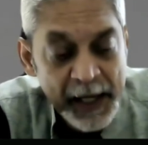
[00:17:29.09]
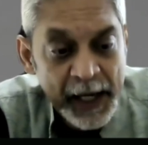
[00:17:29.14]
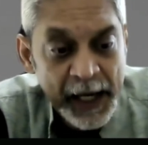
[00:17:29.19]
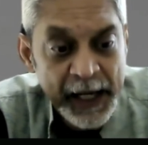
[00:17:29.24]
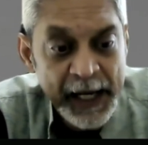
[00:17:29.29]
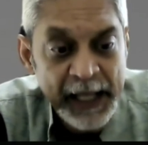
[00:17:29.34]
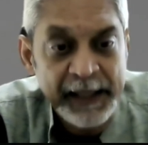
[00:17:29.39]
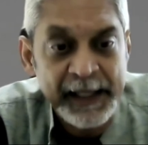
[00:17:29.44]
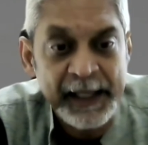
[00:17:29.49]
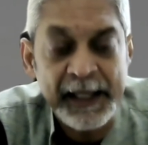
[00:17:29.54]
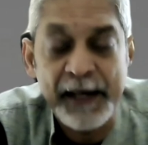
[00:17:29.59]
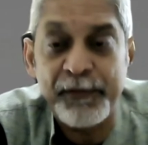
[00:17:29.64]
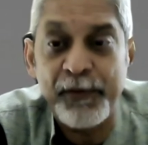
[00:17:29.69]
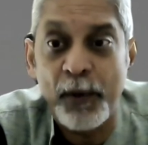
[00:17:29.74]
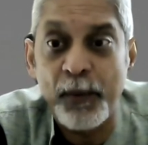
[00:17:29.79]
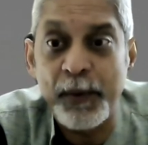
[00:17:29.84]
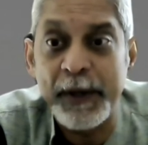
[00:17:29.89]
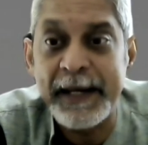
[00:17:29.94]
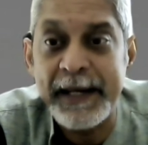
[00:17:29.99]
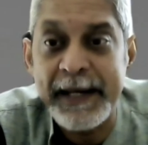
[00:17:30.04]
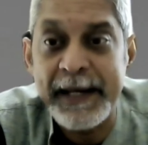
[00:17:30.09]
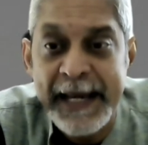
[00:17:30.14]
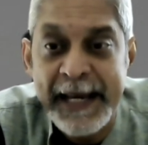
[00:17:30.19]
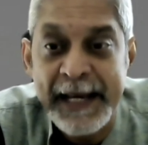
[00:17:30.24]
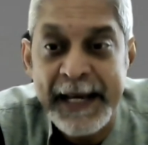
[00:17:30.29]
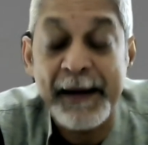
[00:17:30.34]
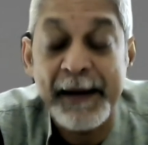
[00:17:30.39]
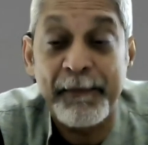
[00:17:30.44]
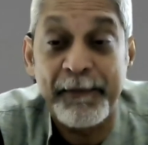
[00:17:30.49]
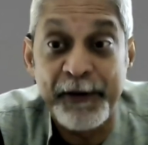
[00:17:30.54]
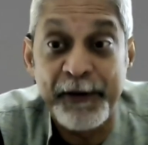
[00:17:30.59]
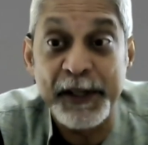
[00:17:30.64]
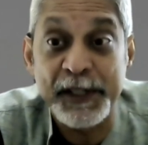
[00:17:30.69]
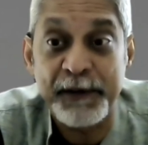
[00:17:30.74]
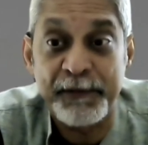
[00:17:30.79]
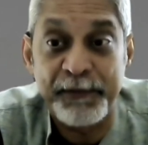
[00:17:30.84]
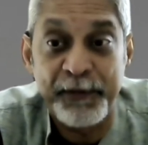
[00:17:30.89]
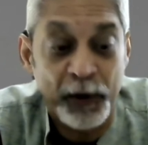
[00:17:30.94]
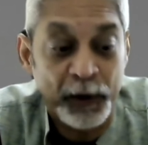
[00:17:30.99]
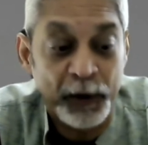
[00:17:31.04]
And I think therefore we need, first
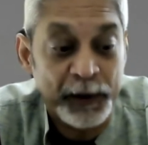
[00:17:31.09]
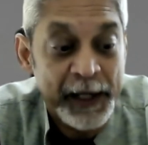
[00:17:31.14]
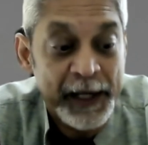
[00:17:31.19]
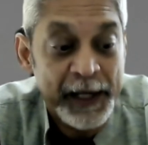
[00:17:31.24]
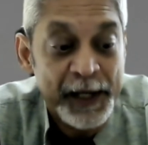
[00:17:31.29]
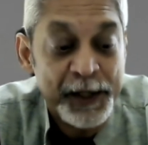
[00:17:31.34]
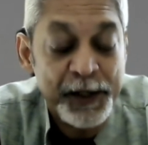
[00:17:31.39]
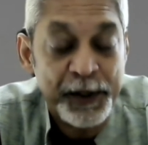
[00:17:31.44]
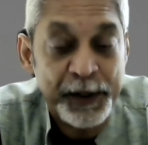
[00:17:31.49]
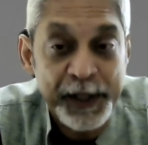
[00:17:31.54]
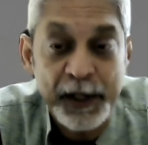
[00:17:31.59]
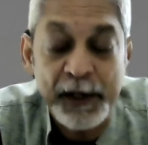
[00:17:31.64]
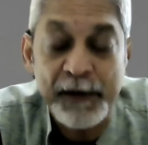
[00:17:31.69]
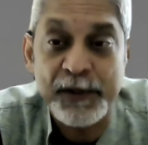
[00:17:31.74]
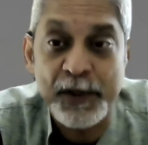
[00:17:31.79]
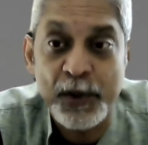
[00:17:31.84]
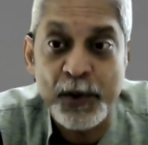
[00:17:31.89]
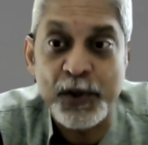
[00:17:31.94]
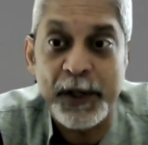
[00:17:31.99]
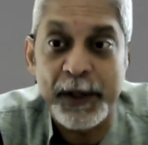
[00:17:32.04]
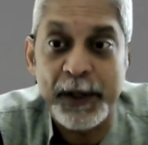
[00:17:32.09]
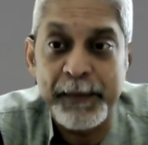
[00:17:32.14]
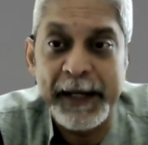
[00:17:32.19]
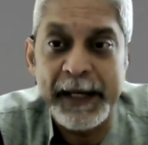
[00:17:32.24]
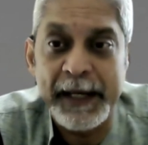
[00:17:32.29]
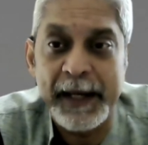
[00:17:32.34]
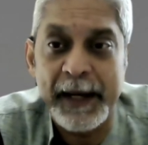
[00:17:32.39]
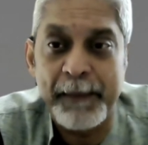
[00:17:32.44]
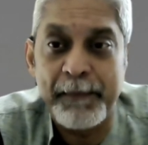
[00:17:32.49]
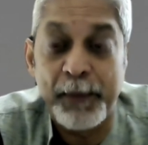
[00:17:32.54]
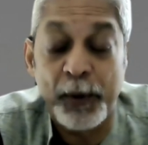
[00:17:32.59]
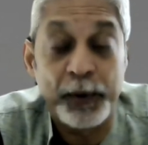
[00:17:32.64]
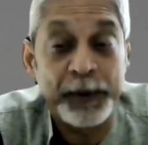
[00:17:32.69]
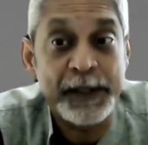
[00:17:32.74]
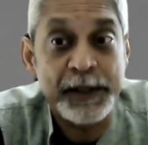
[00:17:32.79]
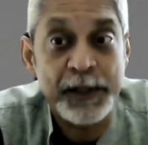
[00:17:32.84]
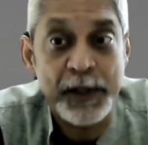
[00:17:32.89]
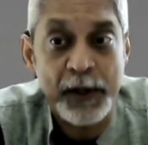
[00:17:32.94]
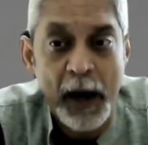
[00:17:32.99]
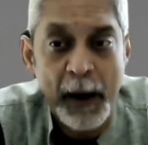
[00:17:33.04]
of all, to think of social media both
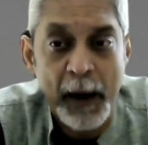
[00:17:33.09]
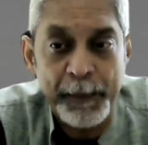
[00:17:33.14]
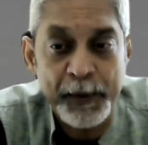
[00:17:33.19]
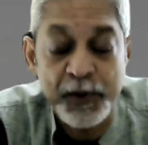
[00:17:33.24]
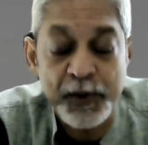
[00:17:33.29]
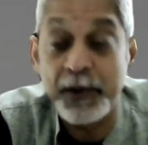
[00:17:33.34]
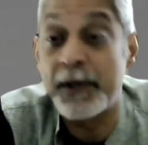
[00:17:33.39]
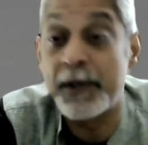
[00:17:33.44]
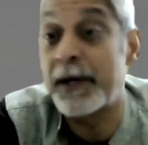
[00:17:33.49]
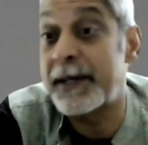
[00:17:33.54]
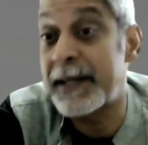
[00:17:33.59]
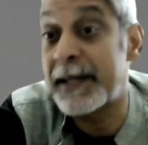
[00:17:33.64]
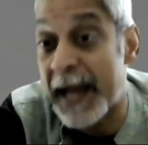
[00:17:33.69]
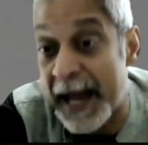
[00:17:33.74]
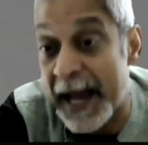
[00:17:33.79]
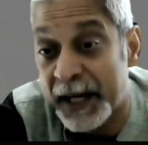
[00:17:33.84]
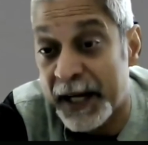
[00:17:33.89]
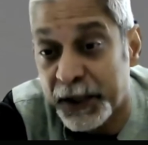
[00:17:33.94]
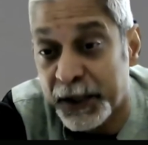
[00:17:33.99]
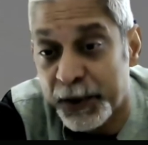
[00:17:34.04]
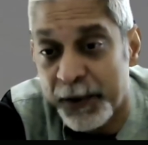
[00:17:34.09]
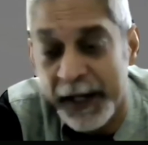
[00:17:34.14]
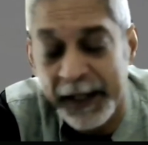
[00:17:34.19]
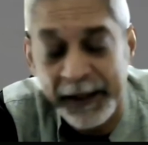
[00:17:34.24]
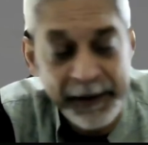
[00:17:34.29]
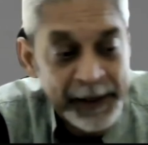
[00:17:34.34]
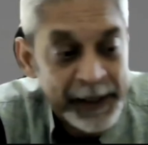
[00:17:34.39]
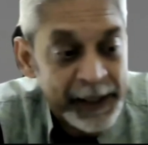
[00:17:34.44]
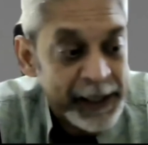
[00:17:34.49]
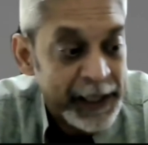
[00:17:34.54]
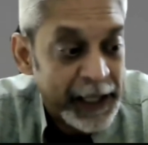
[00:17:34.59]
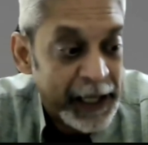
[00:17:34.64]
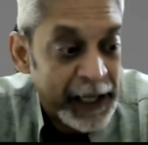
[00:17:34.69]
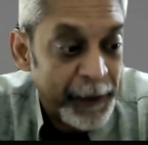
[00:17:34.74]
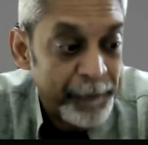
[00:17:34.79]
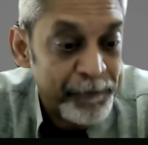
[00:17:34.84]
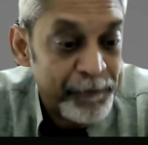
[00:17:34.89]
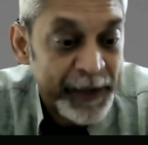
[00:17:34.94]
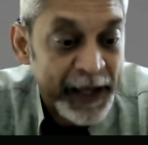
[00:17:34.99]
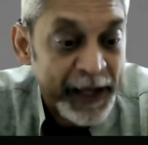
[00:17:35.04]
as an opportunity and a threat,
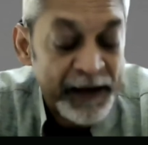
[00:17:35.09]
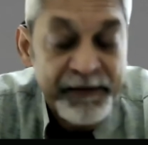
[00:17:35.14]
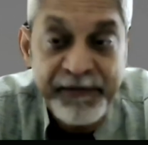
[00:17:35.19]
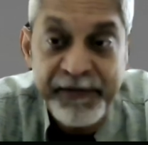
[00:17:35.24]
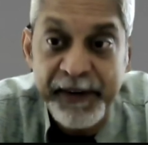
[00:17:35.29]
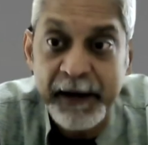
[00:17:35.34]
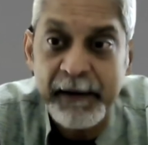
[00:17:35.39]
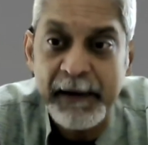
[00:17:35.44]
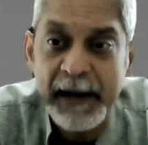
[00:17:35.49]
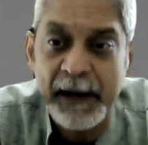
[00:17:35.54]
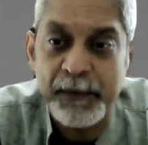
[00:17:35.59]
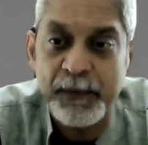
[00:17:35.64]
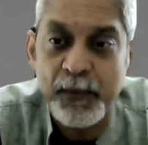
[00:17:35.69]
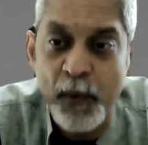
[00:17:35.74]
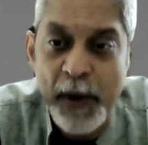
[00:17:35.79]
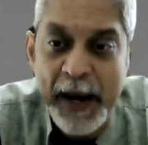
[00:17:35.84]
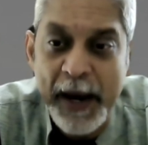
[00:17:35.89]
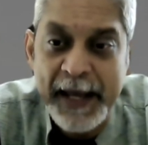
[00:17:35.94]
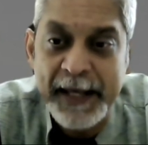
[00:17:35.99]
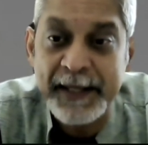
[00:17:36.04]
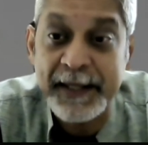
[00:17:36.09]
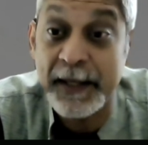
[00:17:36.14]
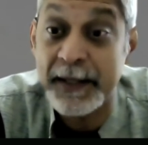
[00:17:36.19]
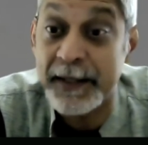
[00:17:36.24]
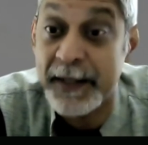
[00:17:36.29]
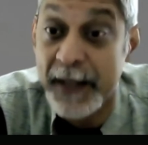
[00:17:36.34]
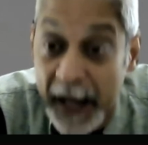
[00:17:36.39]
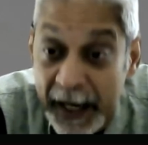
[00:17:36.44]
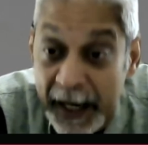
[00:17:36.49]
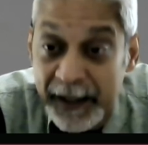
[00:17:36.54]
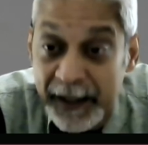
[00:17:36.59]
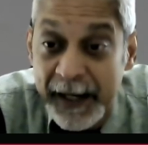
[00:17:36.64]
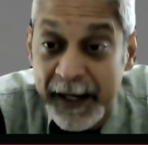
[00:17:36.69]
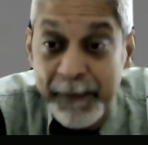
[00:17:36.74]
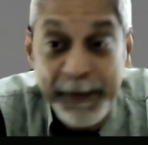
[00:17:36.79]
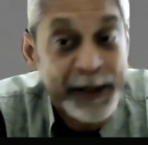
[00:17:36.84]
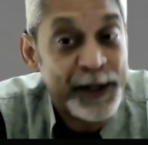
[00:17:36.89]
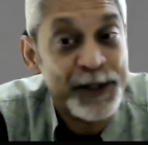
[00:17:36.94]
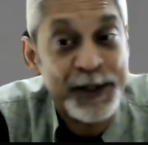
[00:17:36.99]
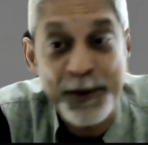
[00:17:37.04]
and figure out ways societally,
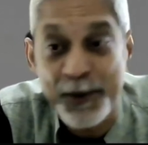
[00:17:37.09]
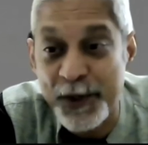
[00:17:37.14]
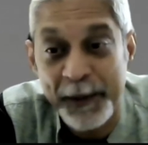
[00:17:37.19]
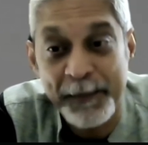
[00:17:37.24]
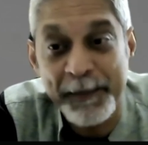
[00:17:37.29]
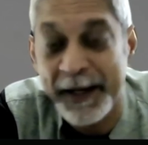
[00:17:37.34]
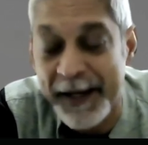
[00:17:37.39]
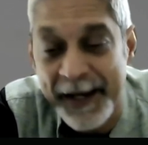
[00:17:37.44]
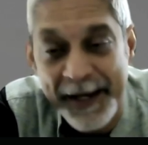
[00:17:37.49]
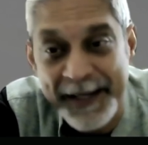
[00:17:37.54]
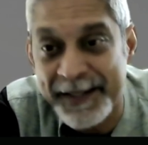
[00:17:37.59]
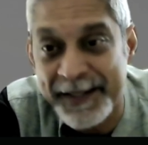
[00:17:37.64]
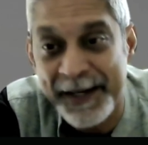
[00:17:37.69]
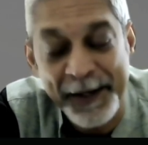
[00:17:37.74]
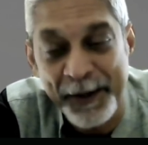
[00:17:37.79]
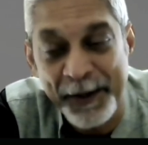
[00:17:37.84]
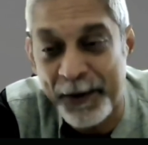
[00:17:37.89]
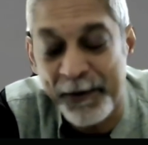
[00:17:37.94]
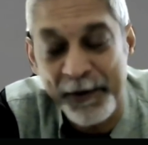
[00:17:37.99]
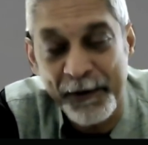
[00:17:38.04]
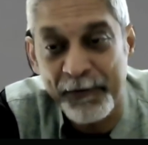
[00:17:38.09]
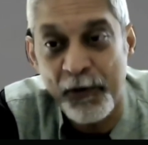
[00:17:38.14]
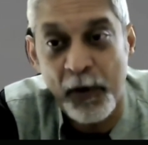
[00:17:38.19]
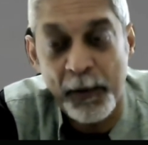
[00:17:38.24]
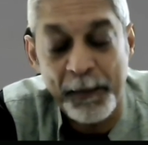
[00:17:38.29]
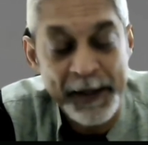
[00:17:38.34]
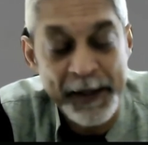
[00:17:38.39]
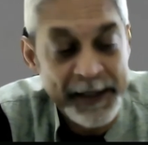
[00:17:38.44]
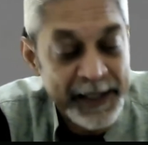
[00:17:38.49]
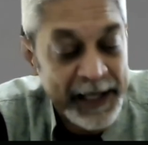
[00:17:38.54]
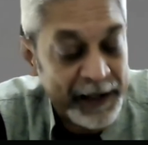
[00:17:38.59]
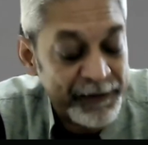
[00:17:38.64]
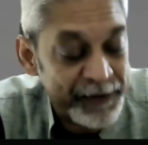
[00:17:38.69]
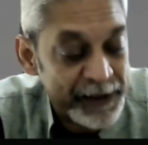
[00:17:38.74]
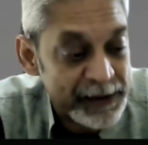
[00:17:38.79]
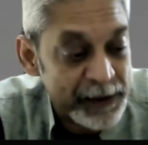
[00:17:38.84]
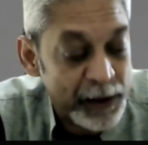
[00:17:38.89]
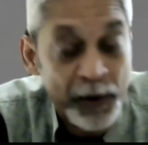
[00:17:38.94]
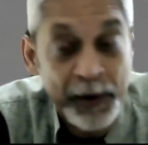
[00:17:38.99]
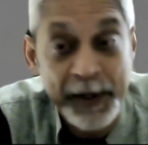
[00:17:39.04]
because social media isn't going to reform itself
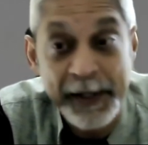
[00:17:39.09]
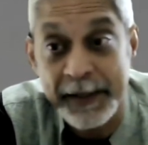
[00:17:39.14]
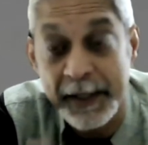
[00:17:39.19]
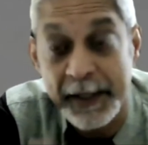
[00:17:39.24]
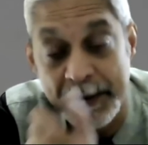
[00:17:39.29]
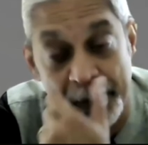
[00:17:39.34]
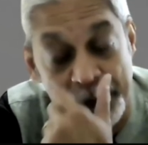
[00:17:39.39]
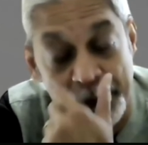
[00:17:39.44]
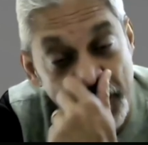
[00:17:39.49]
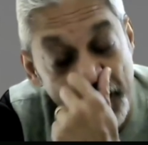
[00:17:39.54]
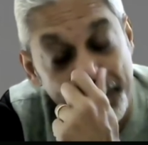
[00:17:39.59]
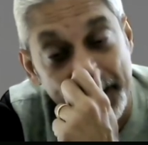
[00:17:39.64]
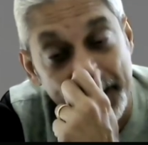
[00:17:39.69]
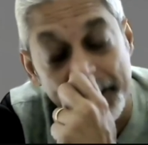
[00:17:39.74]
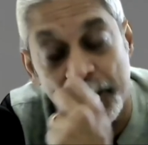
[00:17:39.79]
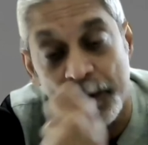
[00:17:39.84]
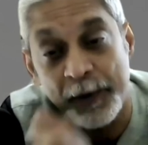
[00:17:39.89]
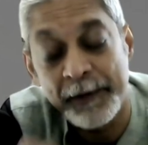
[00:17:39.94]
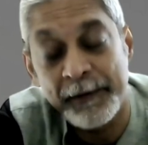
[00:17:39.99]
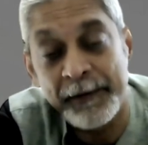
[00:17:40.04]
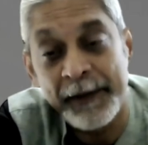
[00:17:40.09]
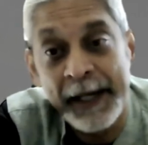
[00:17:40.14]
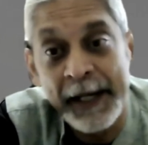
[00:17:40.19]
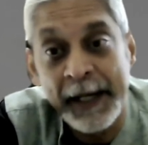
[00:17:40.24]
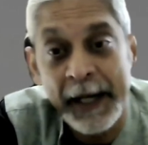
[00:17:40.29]
as long as there's a profit motive,